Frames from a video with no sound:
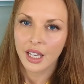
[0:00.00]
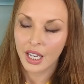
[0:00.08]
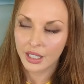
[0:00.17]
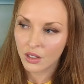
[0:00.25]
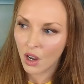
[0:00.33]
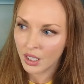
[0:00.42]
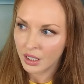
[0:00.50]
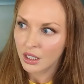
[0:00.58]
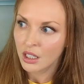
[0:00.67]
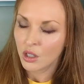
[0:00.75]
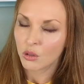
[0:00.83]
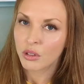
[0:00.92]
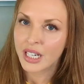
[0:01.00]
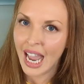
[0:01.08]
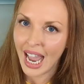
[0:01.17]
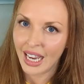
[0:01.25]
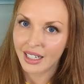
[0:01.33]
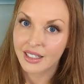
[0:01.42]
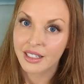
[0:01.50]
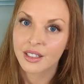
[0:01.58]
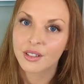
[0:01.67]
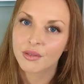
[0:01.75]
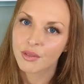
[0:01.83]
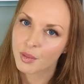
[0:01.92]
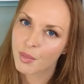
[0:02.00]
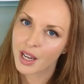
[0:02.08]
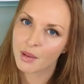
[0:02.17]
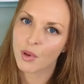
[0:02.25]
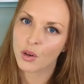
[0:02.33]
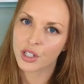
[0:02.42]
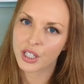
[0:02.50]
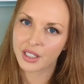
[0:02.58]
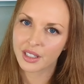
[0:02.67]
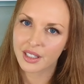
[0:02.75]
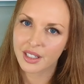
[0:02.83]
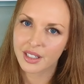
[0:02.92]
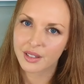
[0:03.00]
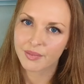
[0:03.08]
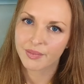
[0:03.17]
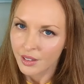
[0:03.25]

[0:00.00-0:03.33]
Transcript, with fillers: and not react with my emotions.